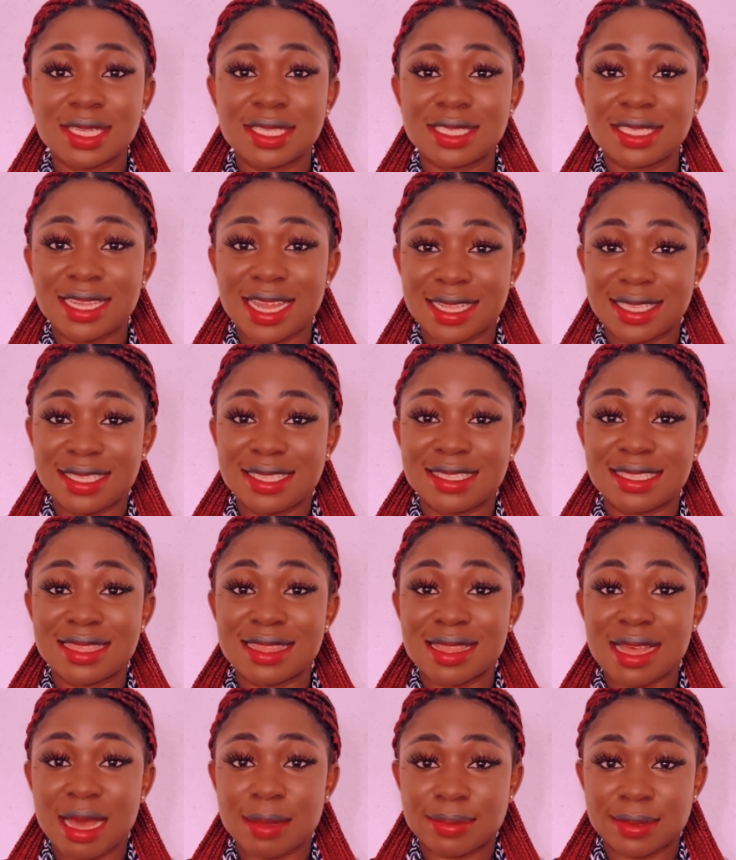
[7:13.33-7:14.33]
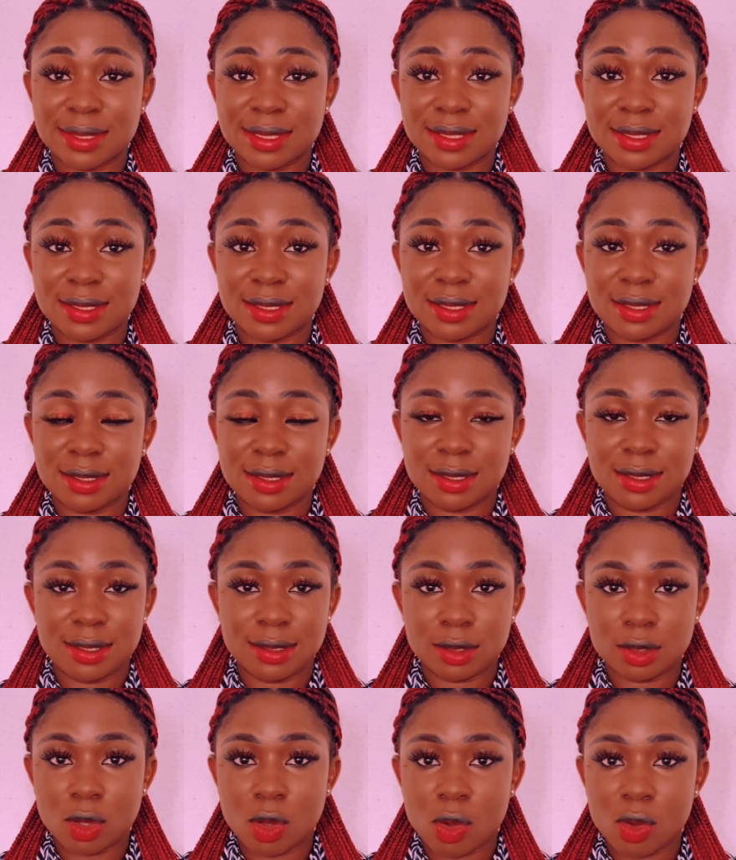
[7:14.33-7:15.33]
That is laps. Is
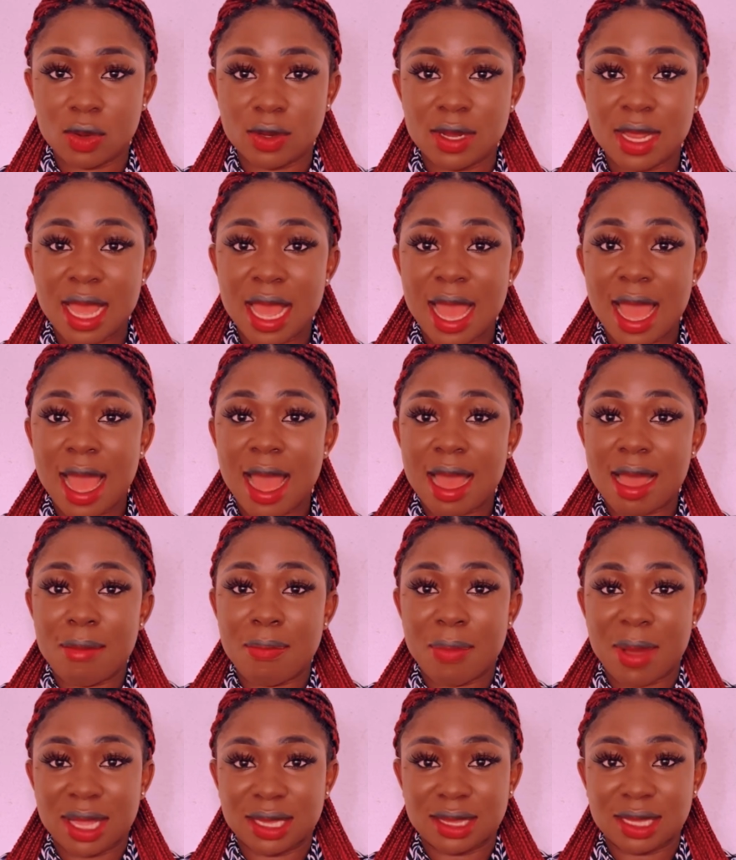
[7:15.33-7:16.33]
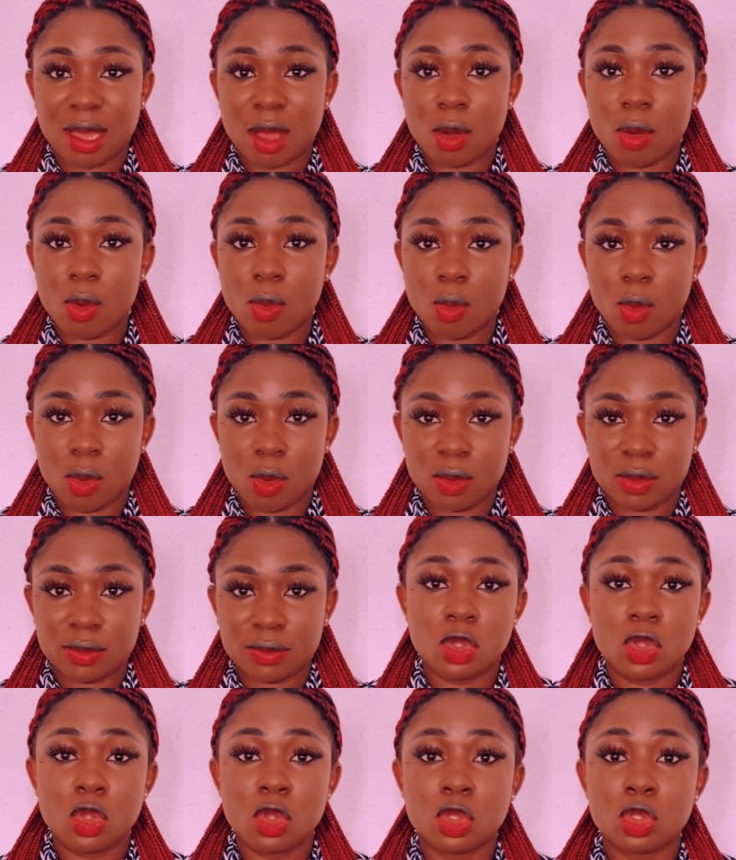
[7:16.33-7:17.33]
called apata ukwu.
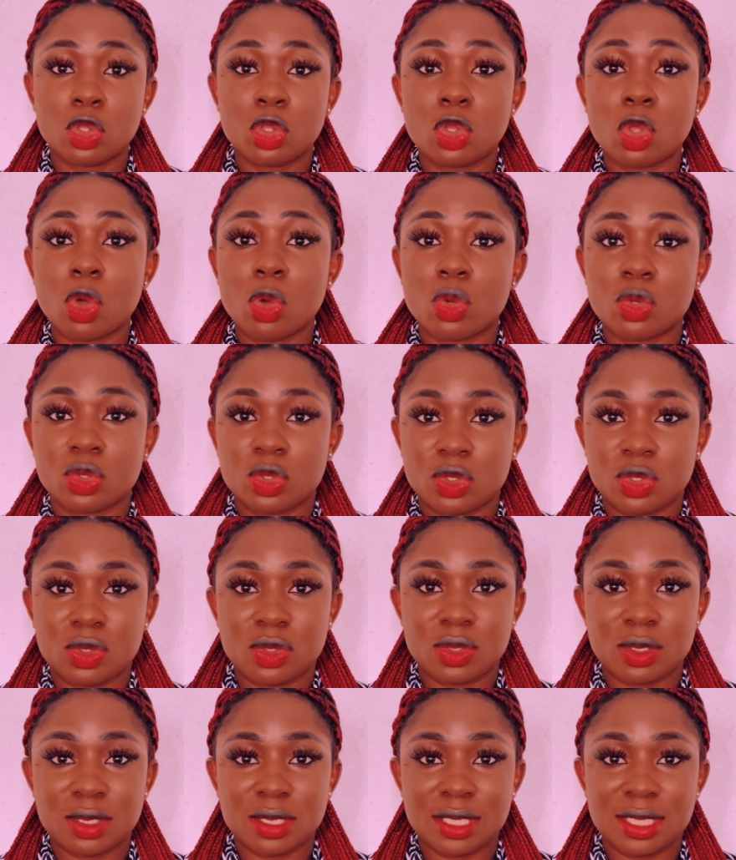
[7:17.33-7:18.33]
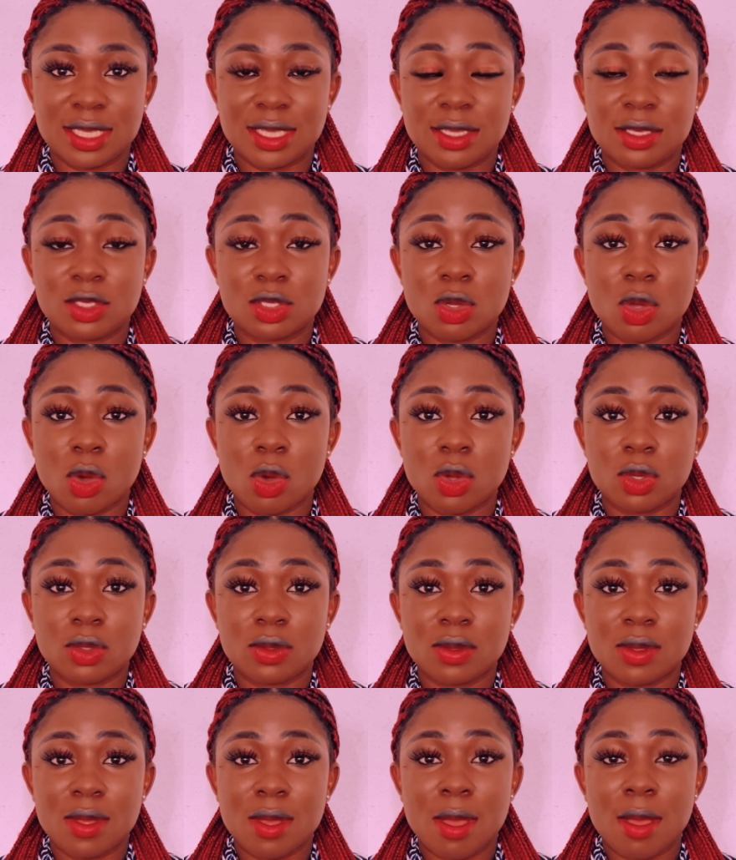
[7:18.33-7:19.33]
Toes is called
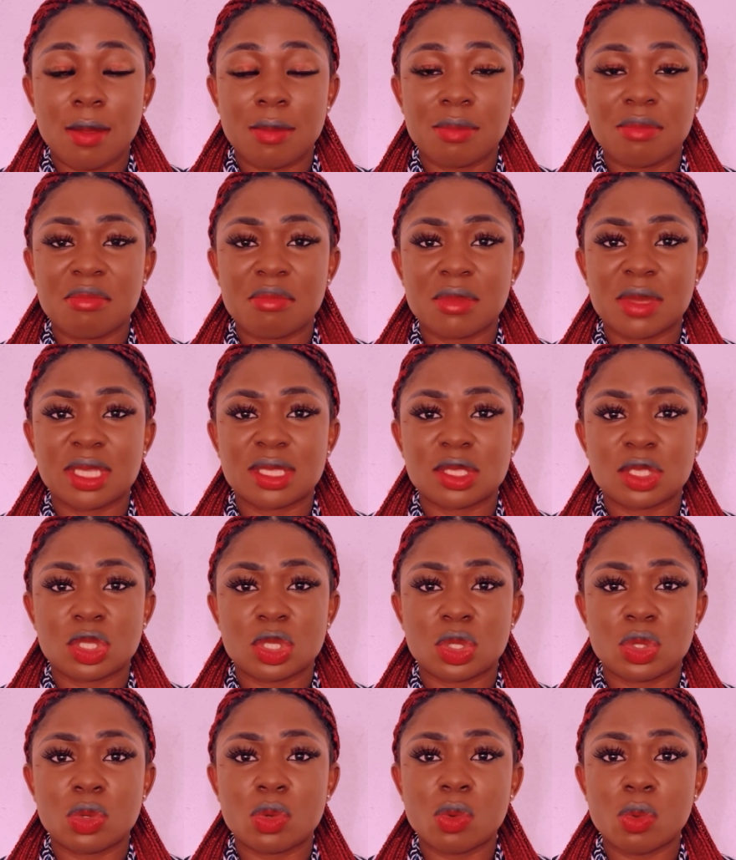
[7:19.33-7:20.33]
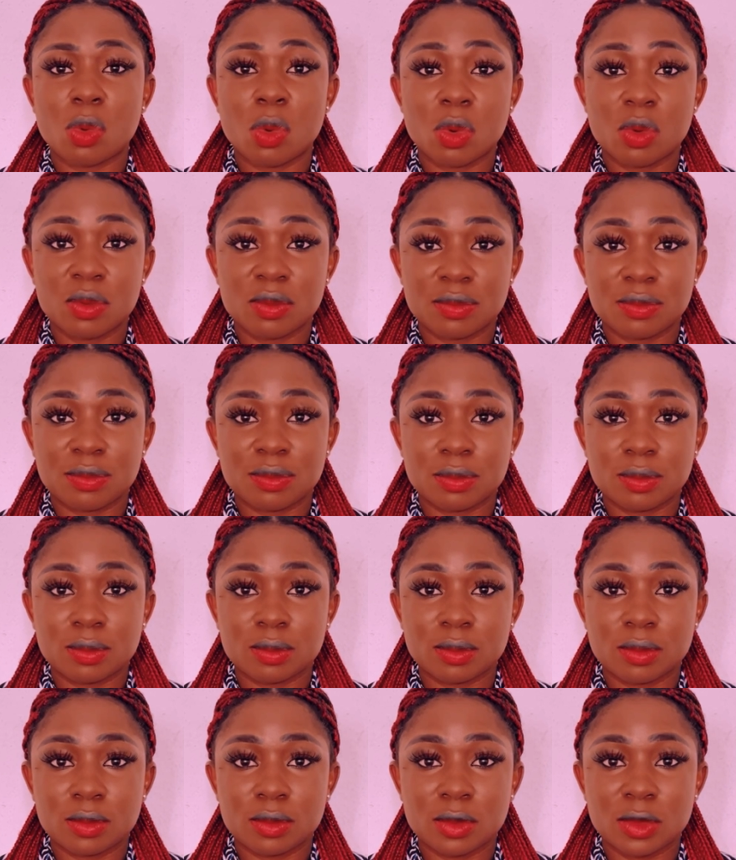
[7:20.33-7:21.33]
mkpisi ukwu.
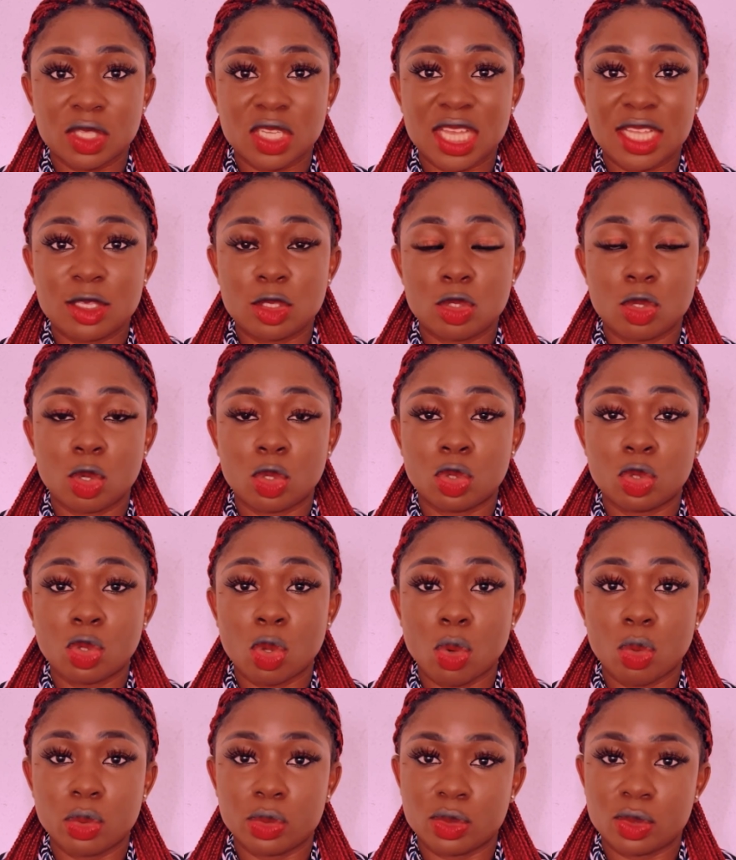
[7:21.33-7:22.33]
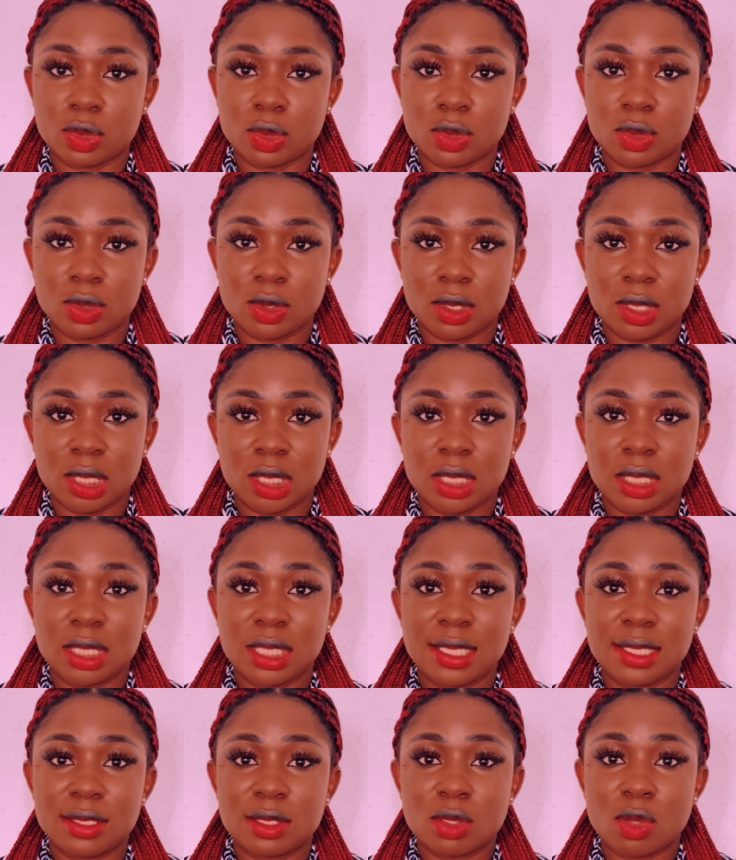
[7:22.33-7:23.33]
That is your toes.
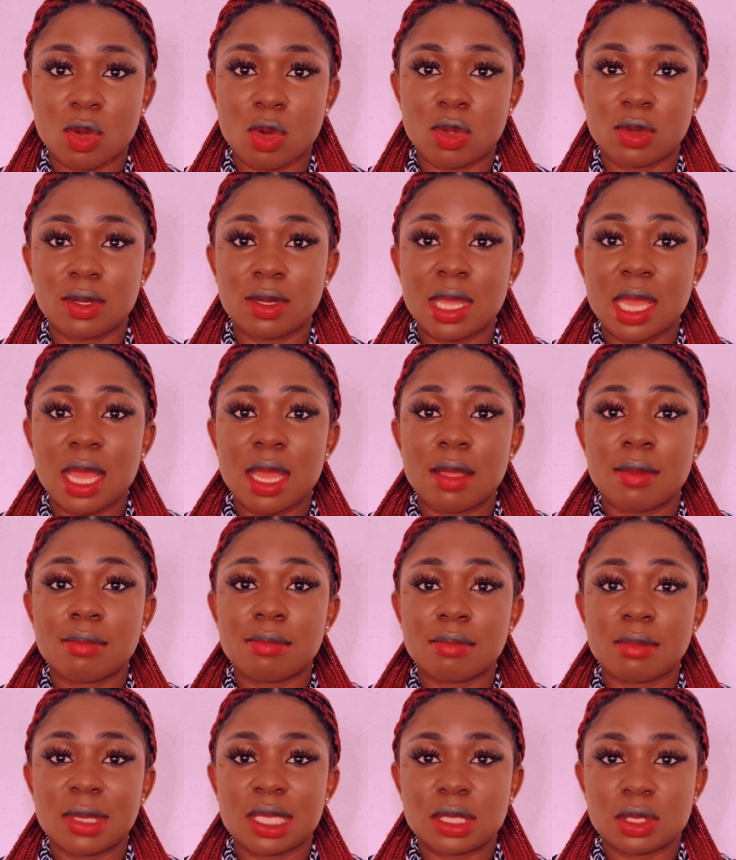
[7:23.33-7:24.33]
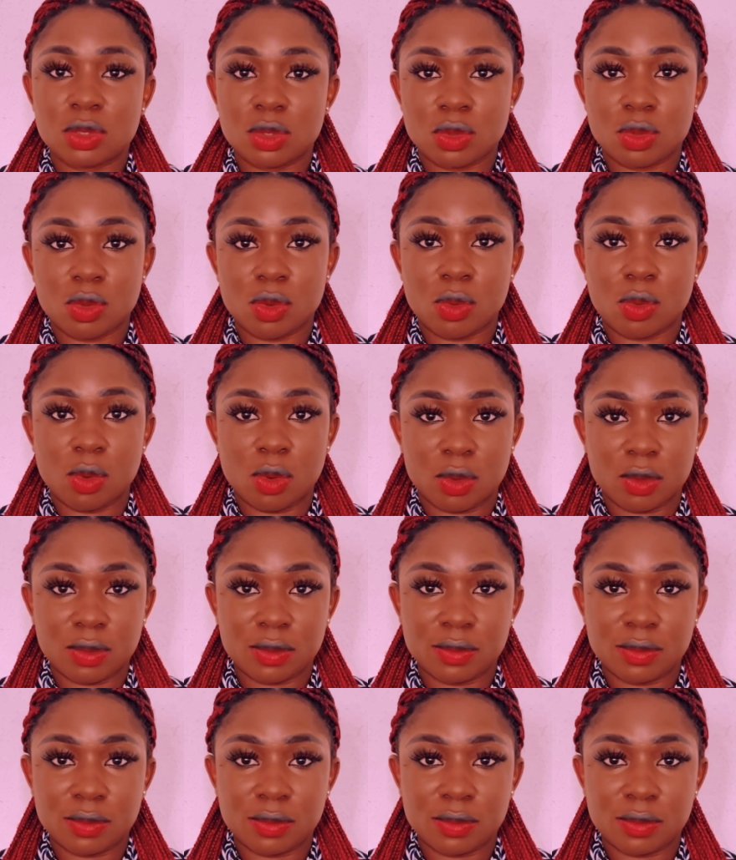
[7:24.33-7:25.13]
Is called mkpisi ukwu.